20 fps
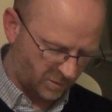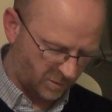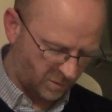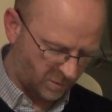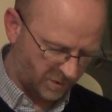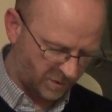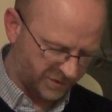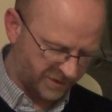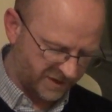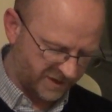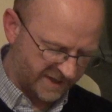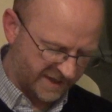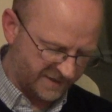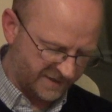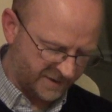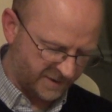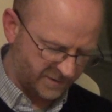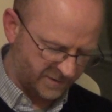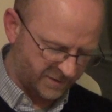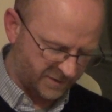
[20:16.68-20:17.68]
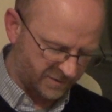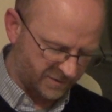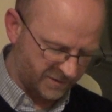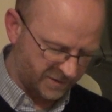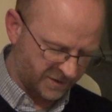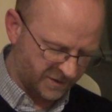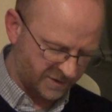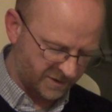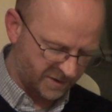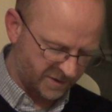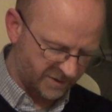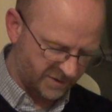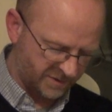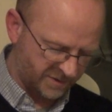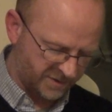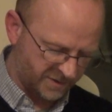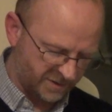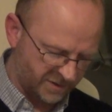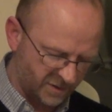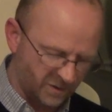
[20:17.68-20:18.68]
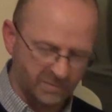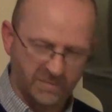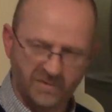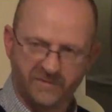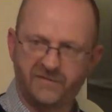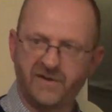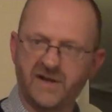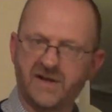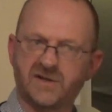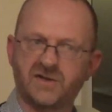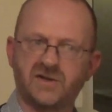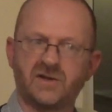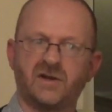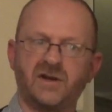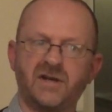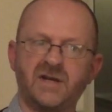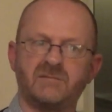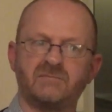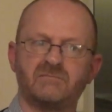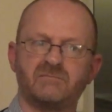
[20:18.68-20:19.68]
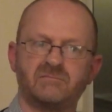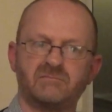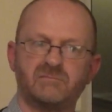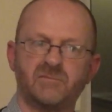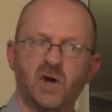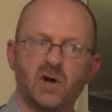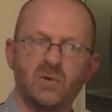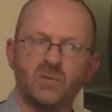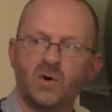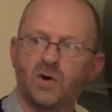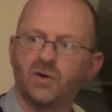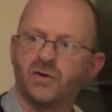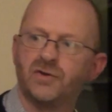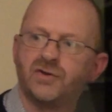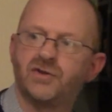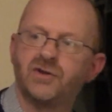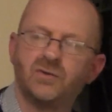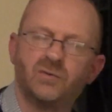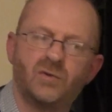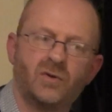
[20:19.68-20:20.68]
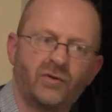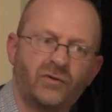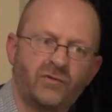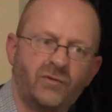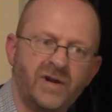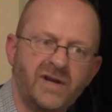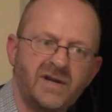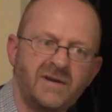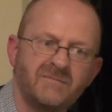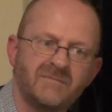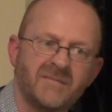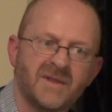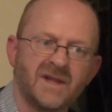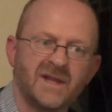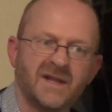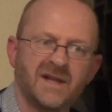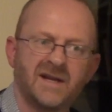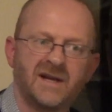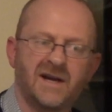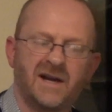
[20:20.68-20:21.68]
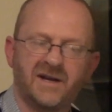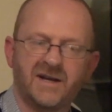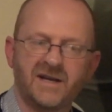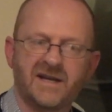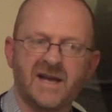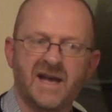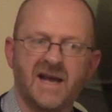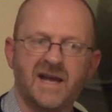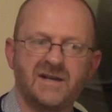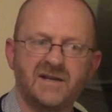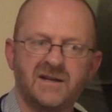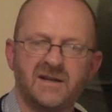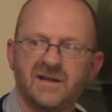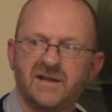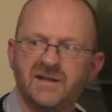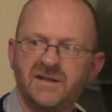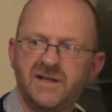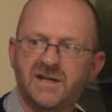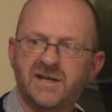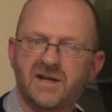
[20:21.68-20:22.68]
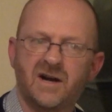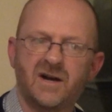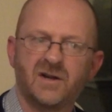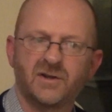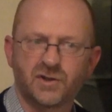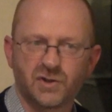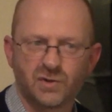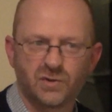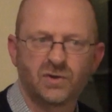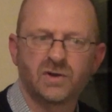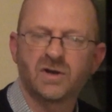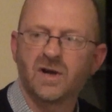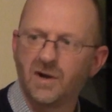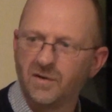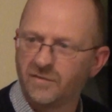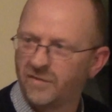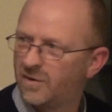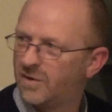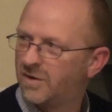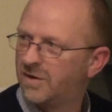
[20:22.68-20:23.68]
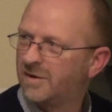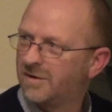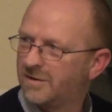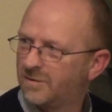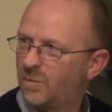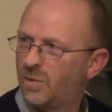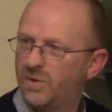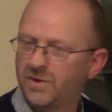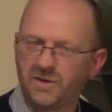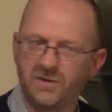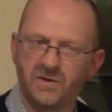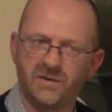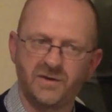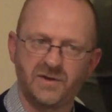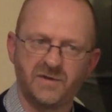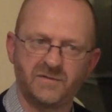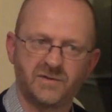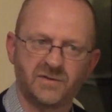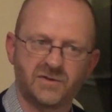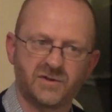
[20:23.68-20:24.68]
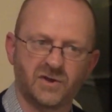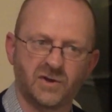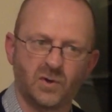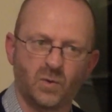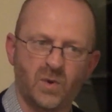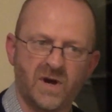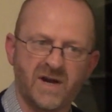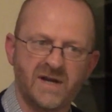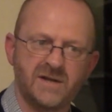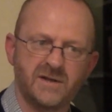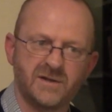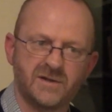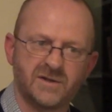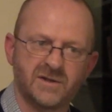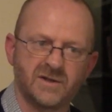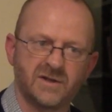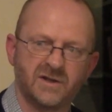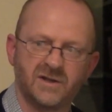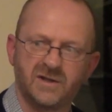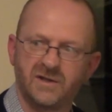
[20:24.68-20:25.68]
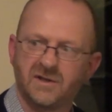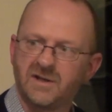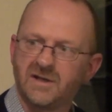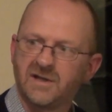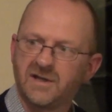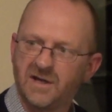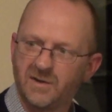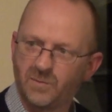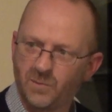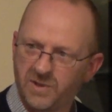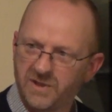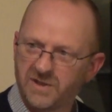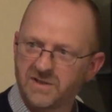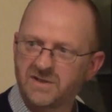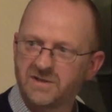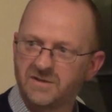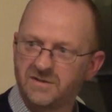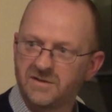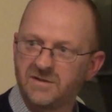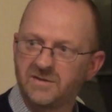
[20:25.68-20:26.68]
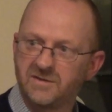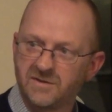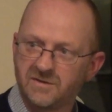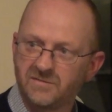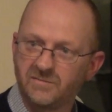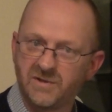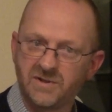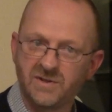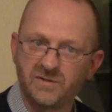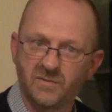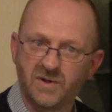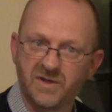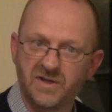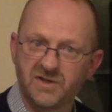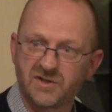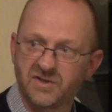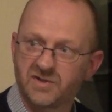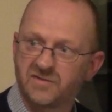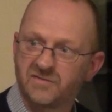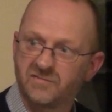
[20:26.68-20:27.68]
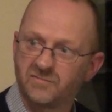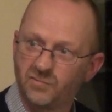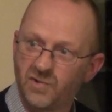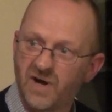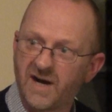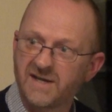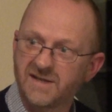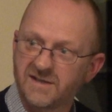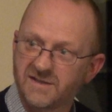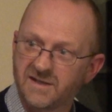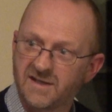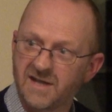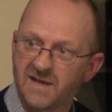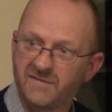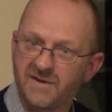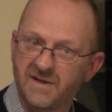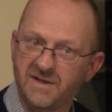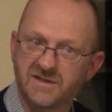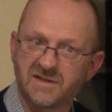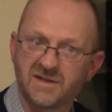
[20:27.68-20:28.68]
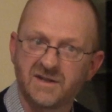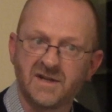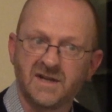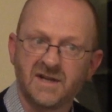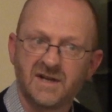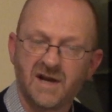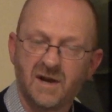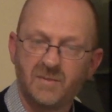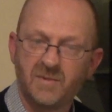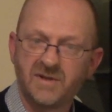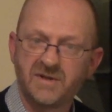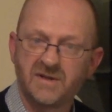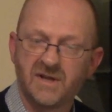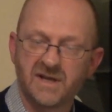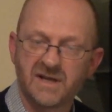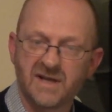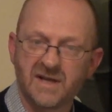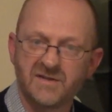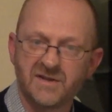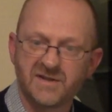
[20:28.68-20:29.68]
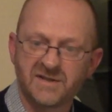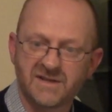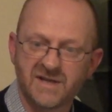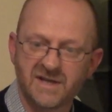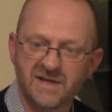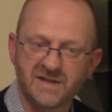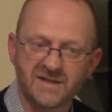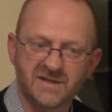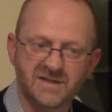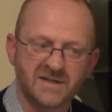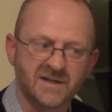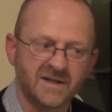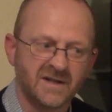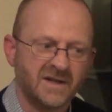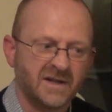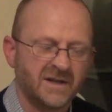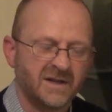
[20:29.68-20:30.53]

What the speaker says: once again, there is a number fixed on it, no more than two or three. And again, you can't talk over one another. You've just got to wait your turn, and when it's right to give it. I mean, again, this takes